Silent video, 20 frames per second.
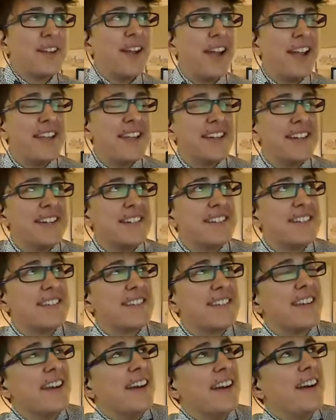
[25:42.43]

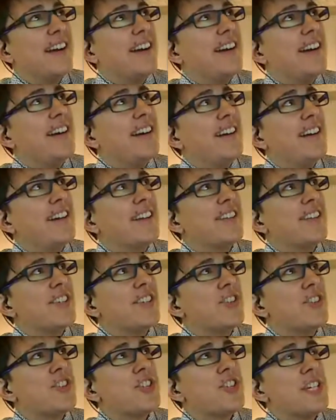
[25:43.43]
is
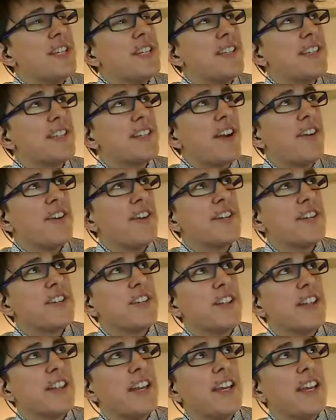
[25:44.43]
she's starting
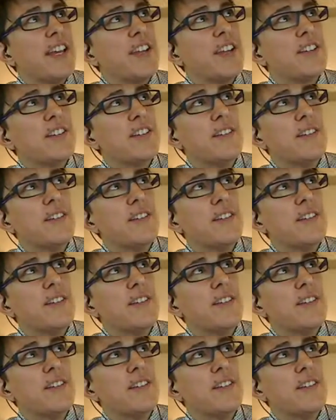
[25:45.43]
to